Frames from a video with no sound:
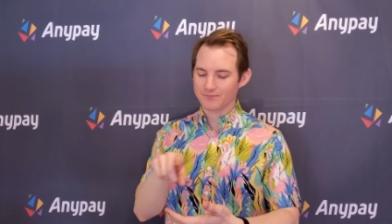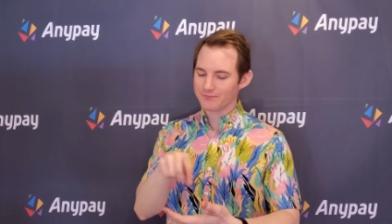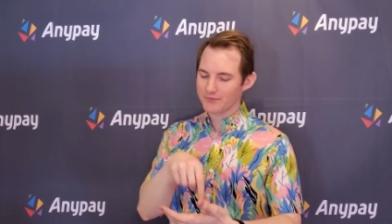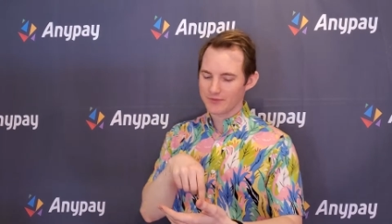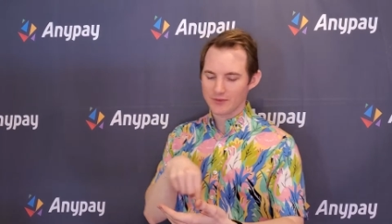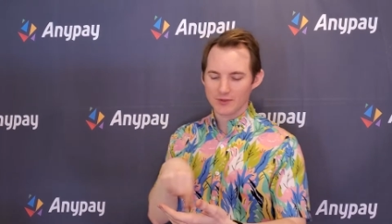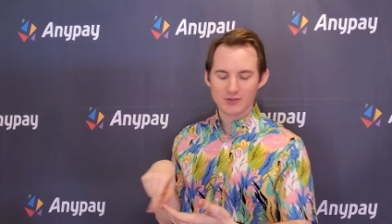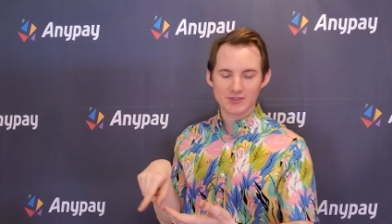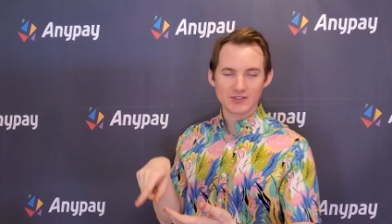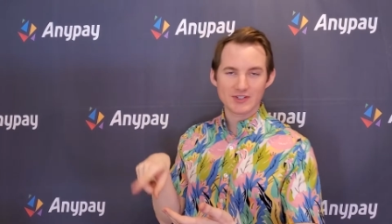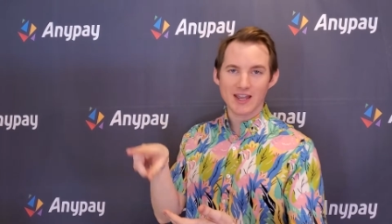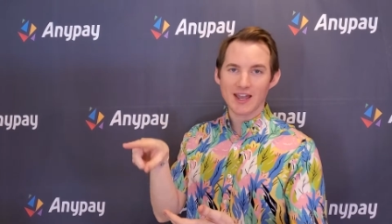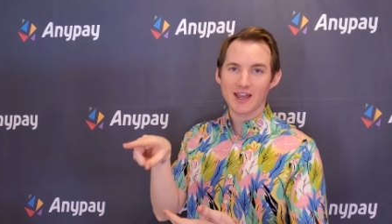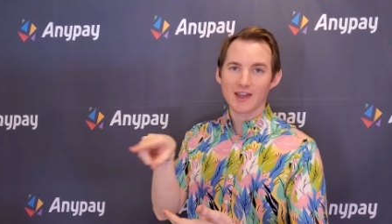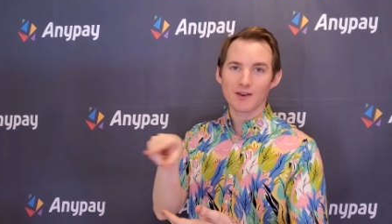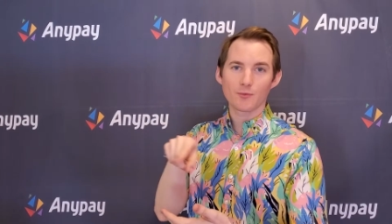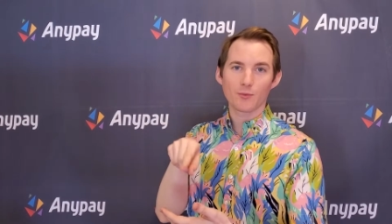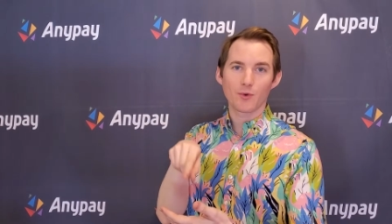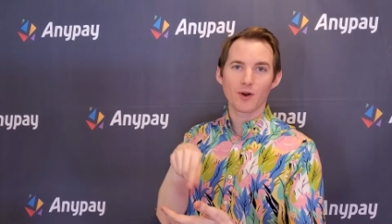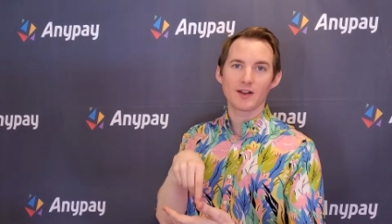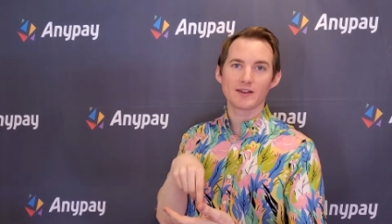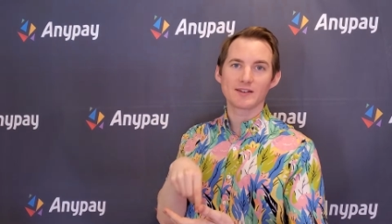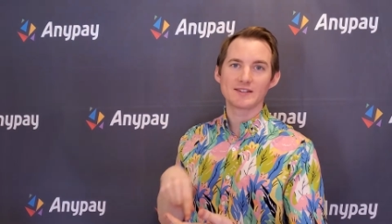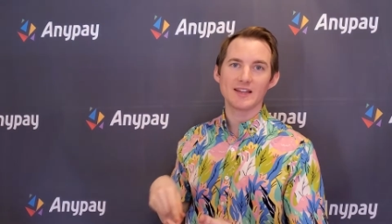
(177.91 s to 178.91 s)
You scan
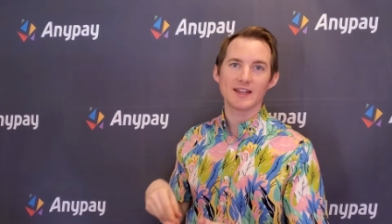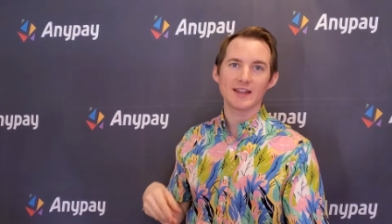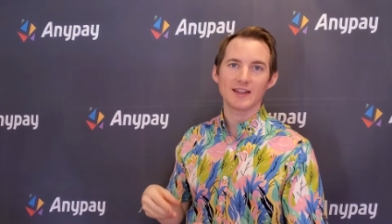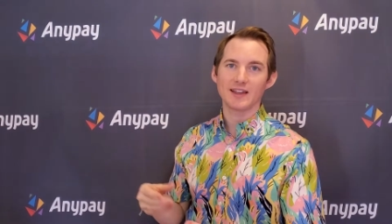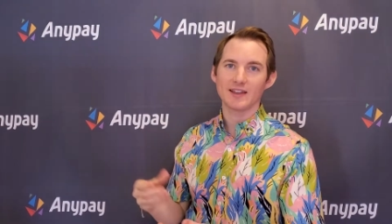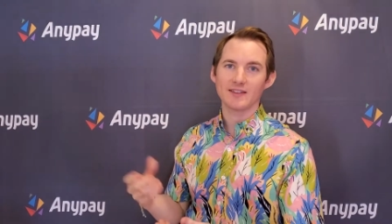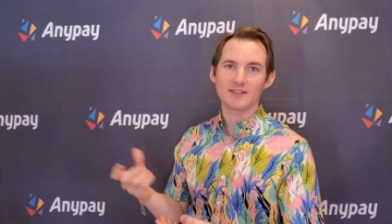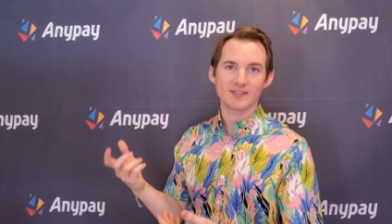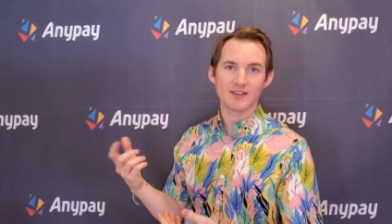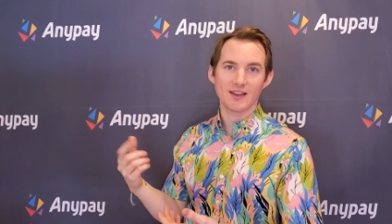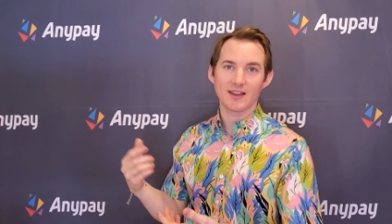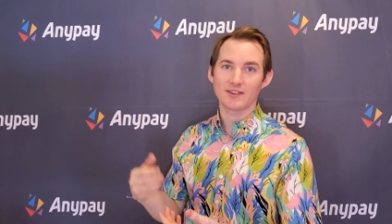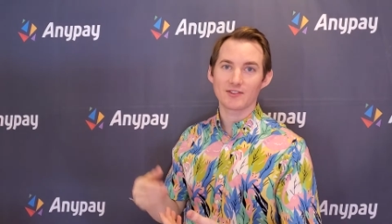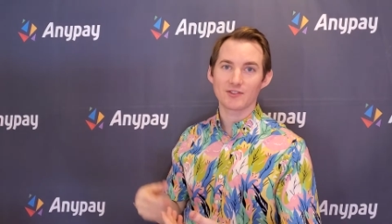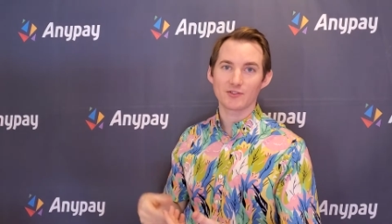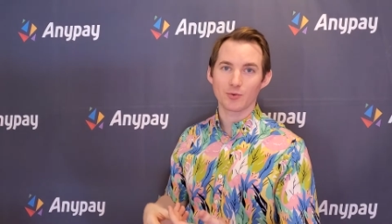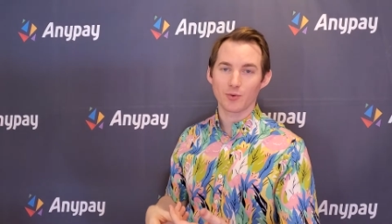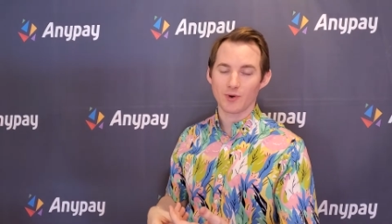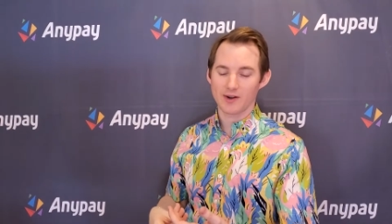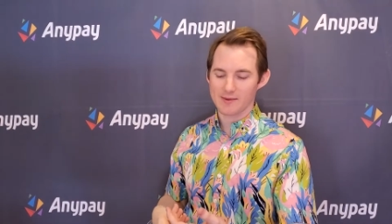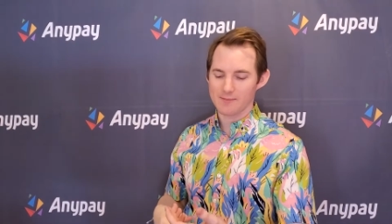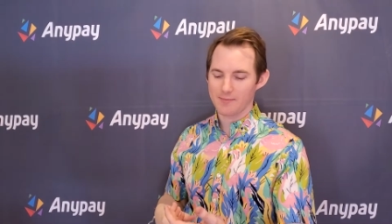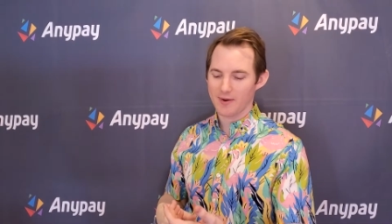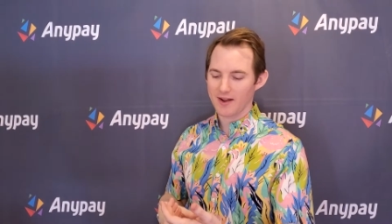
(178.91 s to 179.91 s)
one ticket, say it's
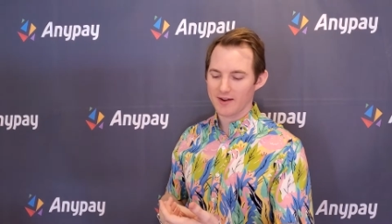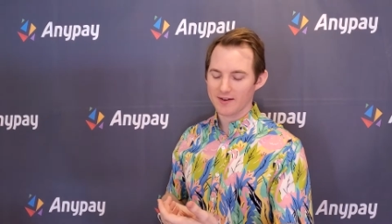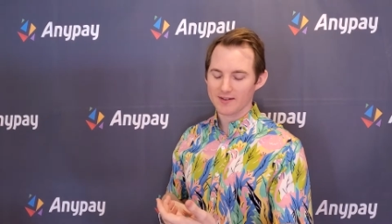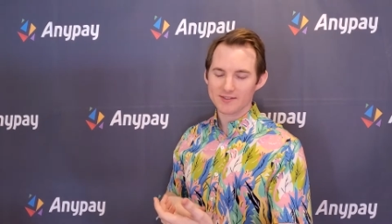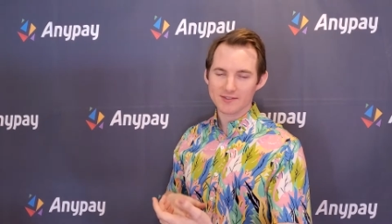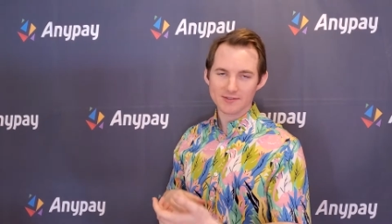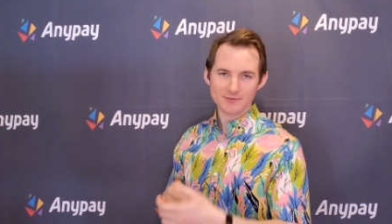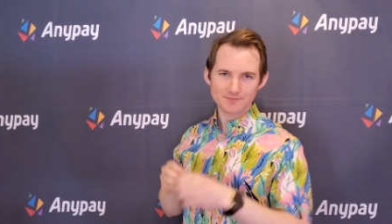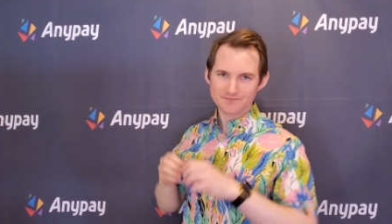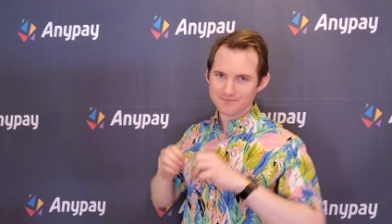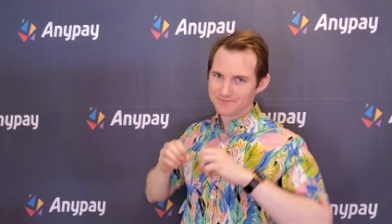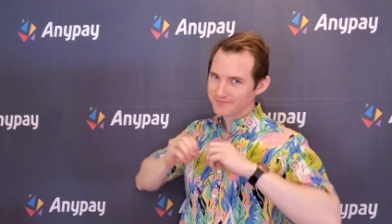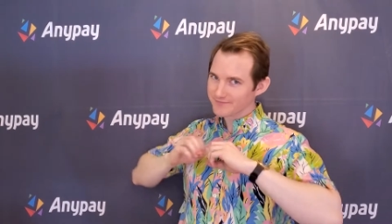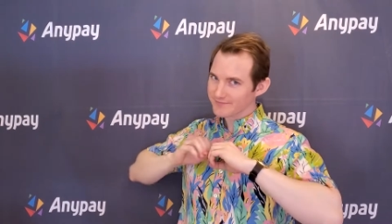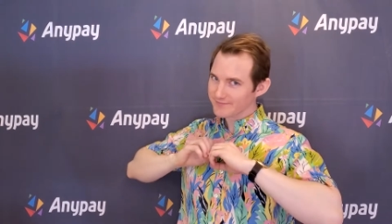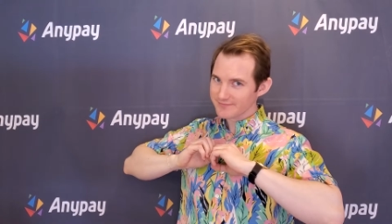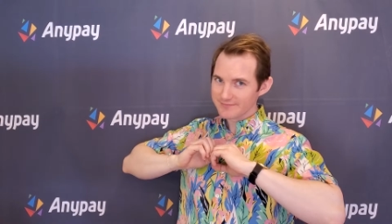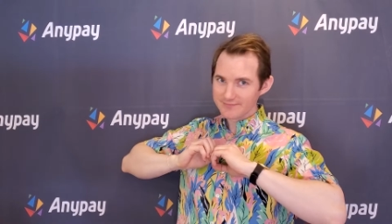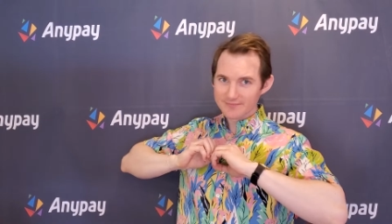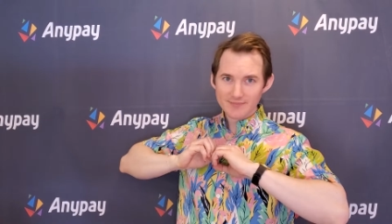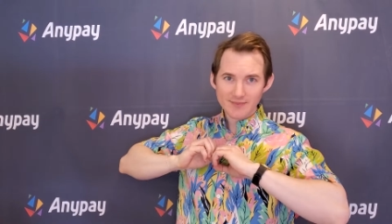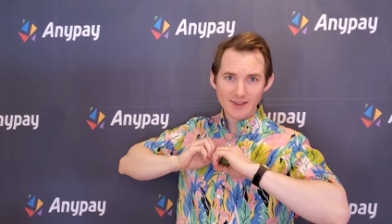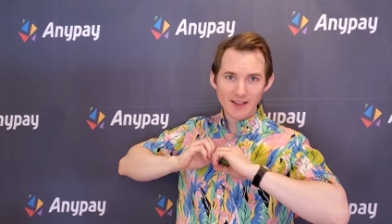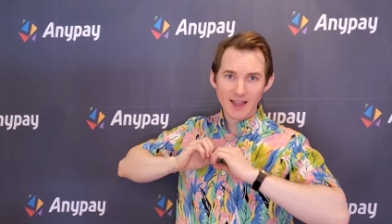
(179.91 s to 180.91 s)
$20,
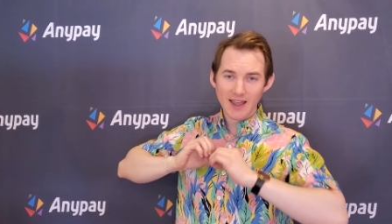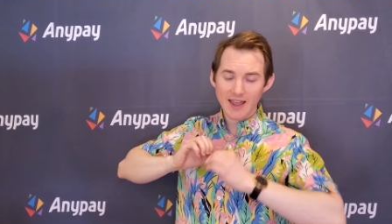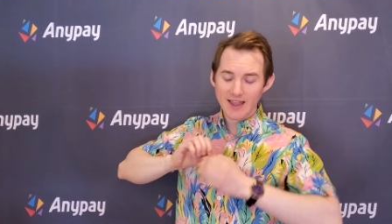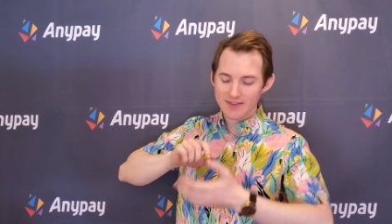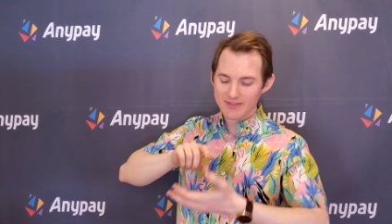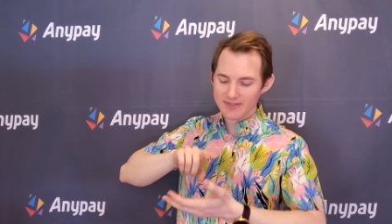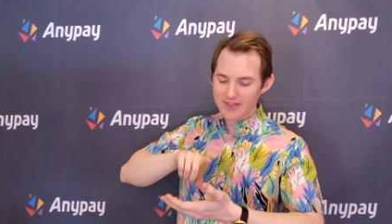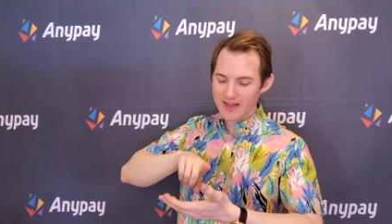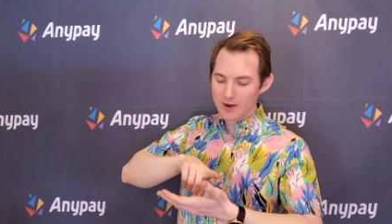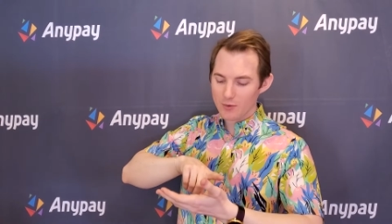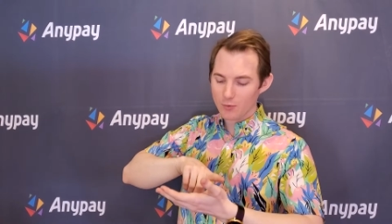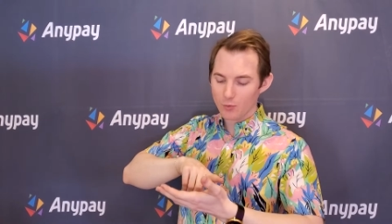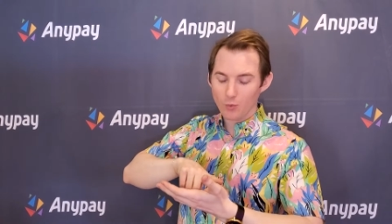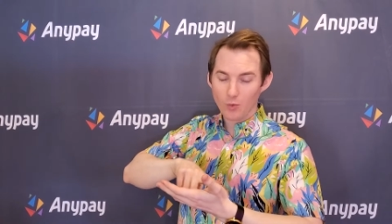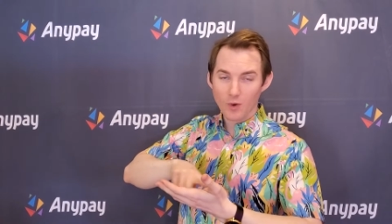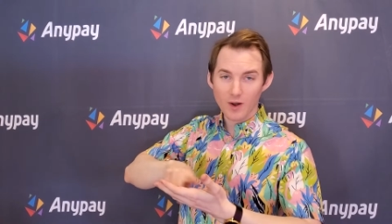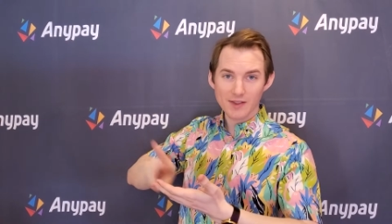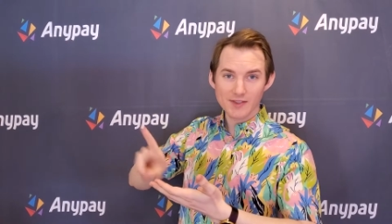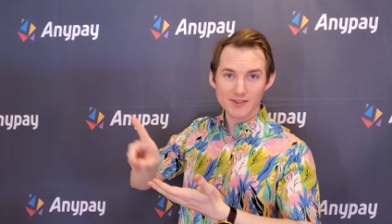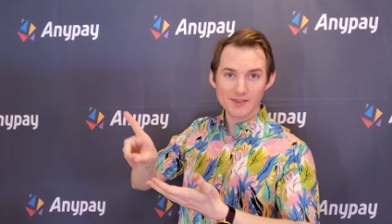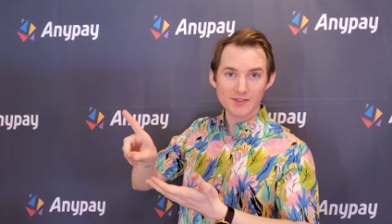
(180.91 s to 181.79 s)
and that one